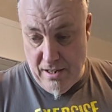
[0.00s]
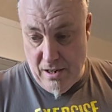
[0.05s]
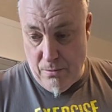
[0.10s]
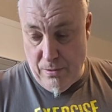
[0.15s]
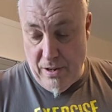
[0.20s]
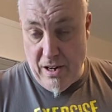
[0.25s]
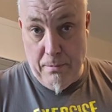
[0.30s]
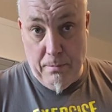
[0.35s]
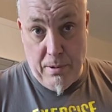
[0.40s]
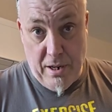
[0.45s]
that
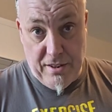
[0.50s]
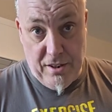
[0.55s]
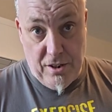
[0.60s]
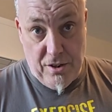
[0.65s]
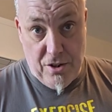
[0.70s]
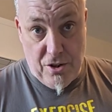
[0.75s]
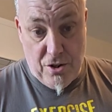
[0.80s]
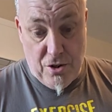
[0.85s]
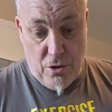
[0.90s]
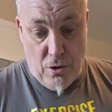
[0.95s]
when I'm plugged
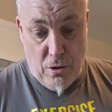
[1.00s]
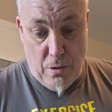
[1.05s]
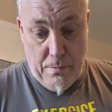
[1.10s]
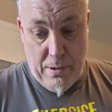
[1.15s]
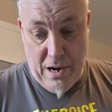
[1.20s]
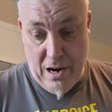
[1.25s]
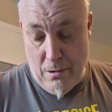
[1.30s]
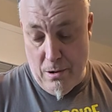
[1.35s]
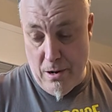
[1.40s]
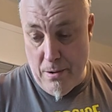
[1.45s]
into shore
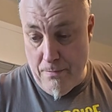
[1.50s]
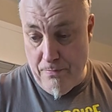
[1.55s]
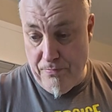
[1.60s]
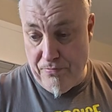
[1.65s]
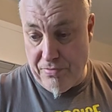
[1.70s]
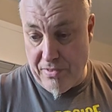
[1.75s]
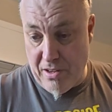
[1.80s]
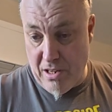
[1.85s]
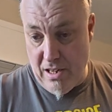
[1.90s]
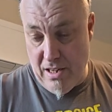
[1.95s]
power,
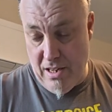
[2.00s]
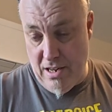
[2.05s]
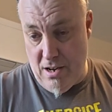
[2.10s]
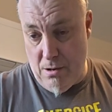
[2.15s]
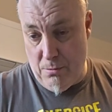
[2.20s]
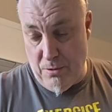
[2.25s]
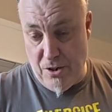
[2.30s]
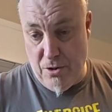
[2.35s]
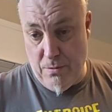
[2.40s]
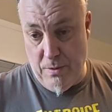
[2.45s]

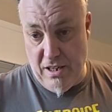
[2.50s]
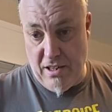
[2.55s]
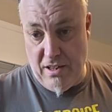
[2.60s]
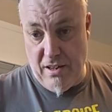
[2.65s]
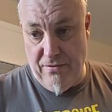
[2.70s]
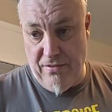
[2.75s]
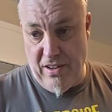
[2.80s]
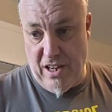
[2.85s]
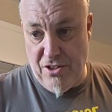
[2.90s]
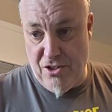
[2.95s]
which will be a
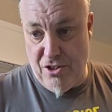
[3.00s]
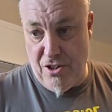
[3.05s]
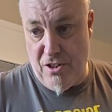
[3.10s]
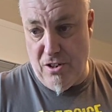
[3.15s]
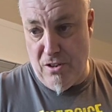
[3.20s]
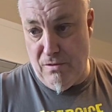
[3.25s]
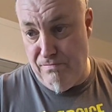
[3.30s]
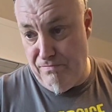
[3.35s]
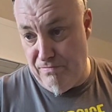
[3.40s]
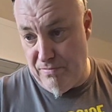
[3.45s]

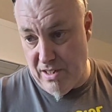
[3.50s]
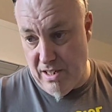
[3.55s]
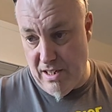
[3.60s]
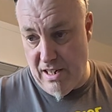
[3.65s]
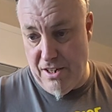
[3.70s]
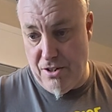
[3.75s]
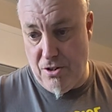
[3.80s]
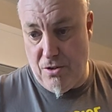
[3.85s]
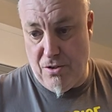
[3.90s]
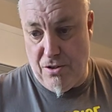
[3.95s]
conventional
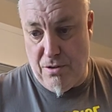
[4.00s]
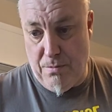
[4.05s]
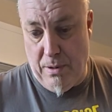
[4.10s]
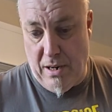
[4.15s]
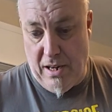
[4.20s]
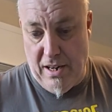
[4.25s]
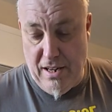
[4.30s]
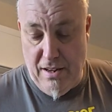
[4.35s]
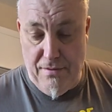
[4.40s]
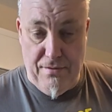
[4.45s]
electrical
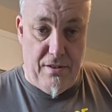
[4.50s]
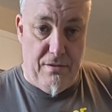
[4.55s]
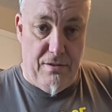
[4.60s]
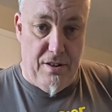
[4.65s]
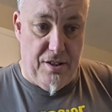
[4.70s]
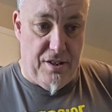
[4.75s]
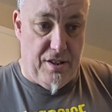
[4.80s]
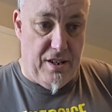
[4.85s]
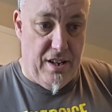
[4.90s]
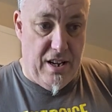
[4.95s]
supply, if there
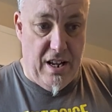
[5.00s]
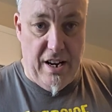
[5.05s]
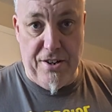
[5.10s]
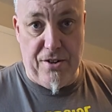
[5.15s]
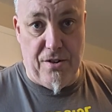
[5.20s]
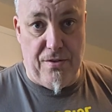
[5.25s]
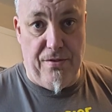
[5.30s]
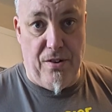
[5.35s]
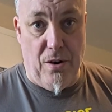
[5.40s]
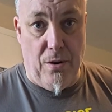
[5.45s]
is an
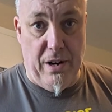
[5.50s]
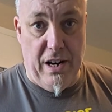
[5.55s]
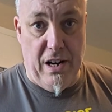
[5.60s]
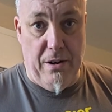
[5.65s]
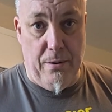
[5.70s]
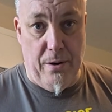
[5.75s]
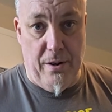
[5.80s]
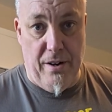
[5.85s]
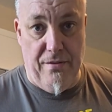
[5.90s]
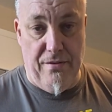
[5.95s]
electric fault
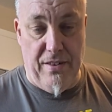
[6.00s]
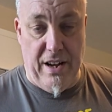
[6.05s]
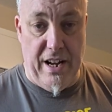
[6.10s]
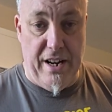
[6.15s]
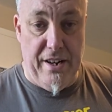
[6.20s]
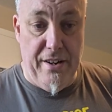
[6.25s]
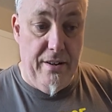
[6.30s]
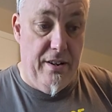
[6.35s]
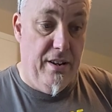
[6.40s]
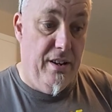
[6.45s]
anywhere in the
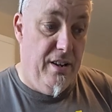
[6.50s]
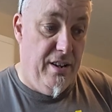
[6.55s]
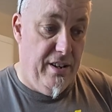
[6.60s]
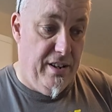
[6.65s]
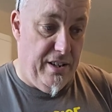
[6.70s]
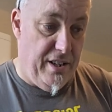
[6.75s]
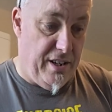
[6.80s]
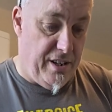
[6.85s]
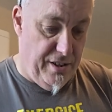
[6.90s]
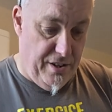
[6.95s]
van,
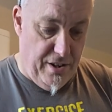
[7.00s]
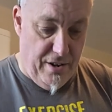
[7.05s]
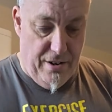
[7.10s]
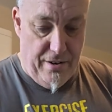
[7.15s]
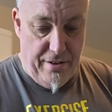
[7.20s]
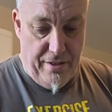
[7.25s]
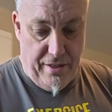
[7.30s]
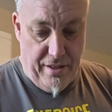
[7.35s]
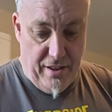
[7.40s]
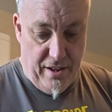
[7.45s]
it can
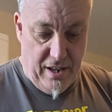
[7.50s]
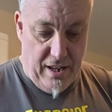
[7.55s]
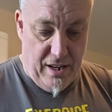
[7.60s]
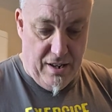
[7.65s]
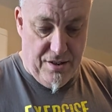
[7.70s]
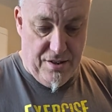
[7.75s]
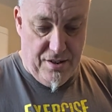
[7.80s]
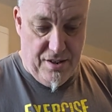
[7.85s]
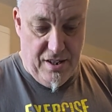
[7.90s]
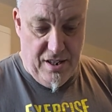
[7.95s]
earth
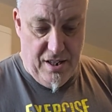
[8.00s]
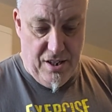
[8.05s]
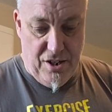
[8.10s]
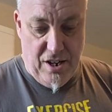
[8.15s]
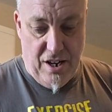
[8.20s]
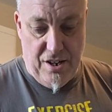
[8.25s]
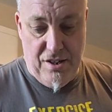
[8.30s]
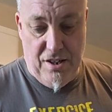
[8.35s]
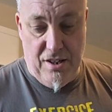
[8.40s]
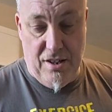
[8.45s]
against the
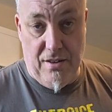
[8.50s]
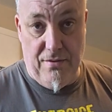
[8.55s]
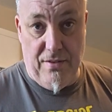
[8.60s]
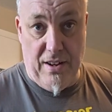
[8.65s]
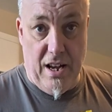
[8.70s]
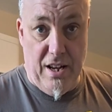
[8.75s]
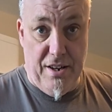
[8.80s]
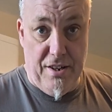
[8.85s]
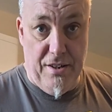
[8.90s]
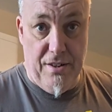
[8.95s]
chassis of the
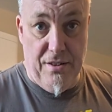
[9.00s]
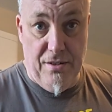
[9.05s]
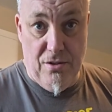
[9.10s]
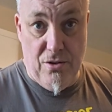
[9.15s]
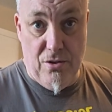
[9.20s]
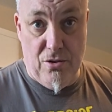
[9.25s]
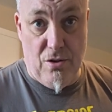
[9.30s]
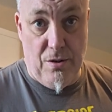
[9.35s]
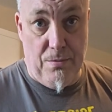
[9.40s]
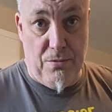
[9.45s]
van and
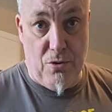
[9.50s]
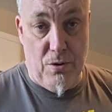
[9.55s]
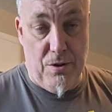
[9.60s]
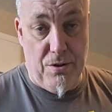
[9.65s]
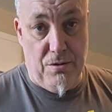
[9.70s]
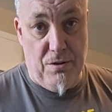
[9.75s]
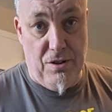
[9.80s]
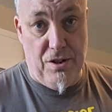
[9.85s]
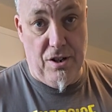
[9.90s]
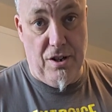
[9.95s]
trip
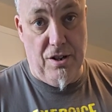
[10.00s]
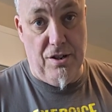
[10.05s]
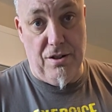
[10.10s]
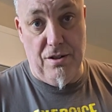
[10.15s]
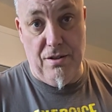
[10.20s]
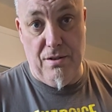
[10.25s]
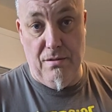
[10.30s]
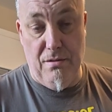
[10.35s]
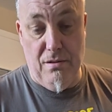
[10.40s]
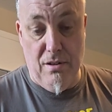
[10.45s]
switches
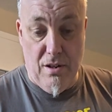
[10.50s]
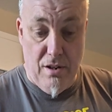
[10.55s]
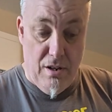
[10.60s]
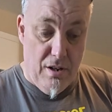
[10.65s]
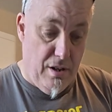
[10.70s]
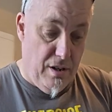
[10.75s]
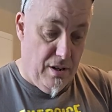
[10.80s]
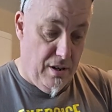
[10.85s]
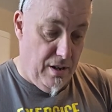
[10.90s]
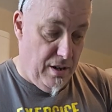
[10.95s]
and
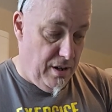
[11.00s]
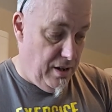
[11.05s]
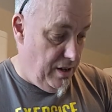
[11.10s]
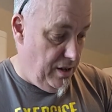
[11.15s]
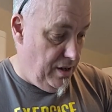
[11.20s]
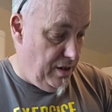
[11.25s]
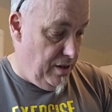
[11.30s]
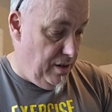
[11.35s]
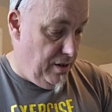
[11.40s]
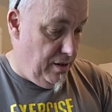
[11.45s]

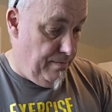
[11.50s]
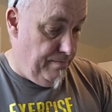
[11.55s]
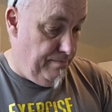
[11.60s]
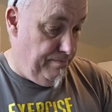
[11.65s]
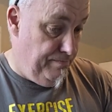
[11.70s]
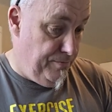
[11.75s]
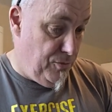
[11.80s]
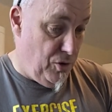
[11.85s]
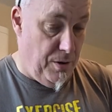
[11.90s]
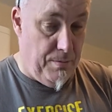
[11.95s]

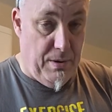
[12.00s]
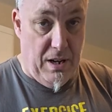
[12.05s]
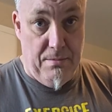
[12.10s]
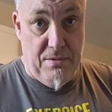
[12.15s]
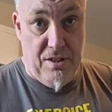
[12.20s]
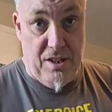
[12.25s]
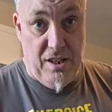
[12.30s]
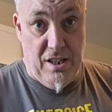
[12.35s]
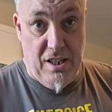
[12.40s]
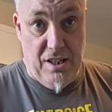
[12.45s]
trip
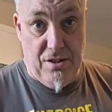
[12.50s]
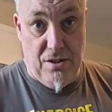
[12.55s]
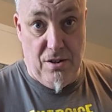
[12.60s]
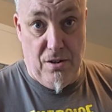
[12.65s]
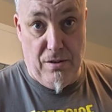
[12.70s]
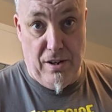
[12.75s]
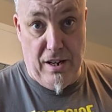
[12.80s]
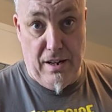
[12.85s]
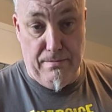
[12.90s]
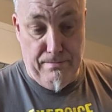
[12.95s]
MCDs and
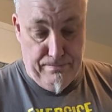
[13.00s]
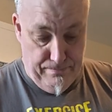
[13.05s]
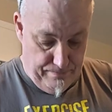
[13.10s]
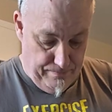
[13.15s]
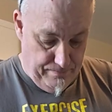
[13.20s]
all that.